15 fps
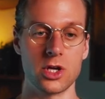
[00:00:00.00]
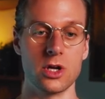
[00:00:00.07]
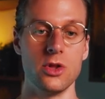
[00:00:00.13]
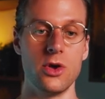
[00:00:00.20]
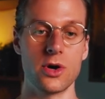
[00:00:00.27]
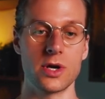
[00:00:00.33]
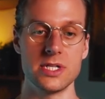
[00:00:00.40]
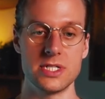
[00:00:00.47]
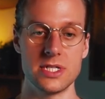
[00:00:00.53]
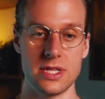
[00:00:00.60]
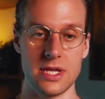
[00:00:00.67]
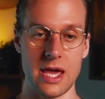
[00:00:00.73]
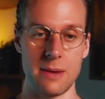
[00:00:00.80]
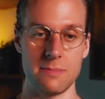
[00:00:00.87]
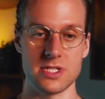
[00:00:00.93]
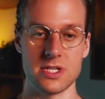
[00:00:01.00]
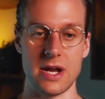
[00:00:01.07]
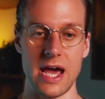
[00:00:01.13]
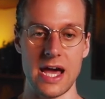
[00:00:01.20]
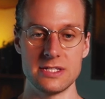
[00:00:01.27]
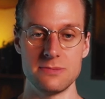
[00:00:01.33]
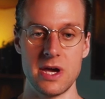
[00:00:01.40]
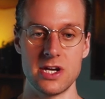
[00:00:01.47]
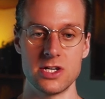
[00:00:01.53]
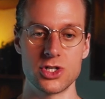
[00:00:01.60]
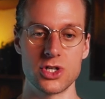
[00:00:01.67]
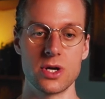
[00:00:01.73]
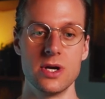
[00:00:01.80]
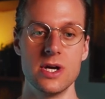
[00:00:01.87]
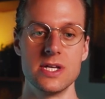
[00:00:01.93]
gonna log into the Amazon Ads
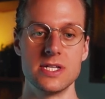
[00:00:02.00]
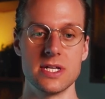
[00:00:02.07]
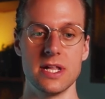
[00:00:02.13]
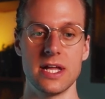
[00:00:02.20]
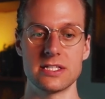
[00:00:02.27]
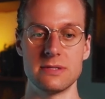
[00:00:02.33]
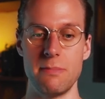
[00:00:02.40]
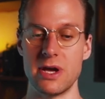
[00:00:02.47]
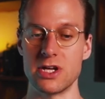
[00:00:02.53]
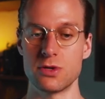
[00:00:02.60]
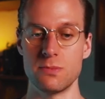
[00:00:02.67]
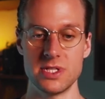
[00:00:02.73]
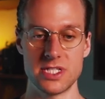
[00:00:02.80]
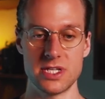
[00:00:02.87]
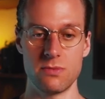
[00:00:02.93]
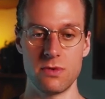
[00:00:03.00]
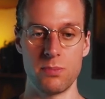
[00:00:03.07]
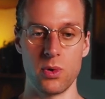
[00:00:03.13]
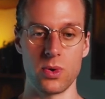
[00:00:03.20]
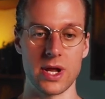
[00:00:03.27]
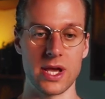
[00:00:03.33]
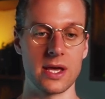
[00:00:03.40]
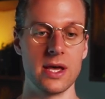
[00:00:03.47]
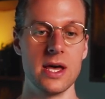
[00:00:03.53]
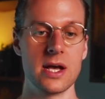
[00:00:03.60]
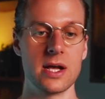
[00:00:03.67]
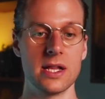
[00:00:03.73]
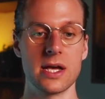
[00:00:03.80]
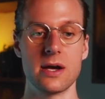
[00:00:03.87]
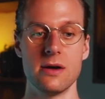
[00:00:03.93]
Manager, select Measurements and Reporting,
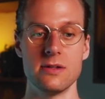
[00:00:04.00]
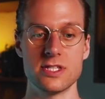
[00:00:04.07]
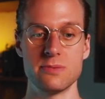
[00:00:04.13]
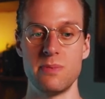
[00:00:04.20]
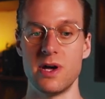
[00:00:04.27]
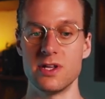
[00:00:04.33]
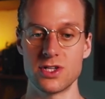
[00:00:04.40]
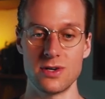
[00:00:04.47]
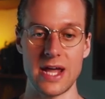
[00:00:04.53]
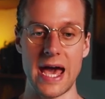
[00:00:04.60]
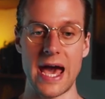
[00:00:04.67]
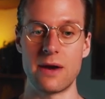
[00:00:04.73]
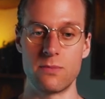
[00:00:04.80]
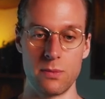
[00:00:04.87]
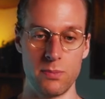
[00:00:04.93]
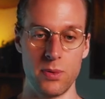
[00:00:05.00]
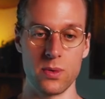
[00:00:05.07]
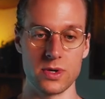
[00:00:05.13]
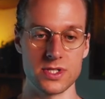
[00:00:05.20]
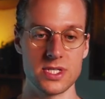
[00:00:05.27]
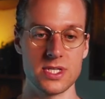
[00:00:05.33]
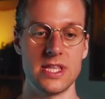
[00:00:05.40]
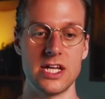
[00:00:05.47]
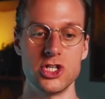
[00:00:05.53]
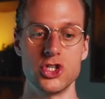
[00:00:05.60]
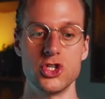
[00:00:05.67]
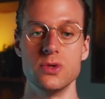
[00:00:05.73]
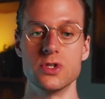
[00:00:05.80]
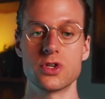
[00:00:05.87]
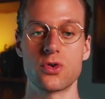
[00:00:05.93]
click on Sponsored Ad Reports, then
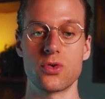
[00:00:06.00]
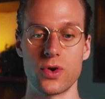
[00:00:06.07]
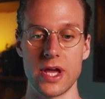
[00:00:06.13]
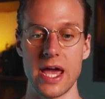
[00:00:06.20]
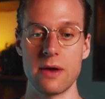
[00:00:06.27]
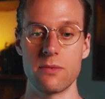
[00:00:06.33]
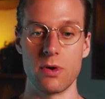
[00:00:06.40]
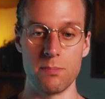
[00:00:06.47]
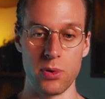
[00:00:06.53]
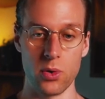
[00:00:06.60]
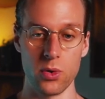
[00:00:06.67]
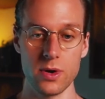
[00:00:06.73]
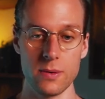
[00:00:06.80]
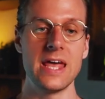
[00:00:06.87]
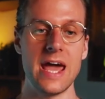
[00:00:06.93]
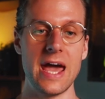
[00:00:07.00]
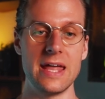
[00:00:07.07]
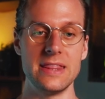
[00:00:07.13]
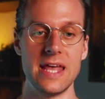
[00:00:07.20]
choose Create Report. And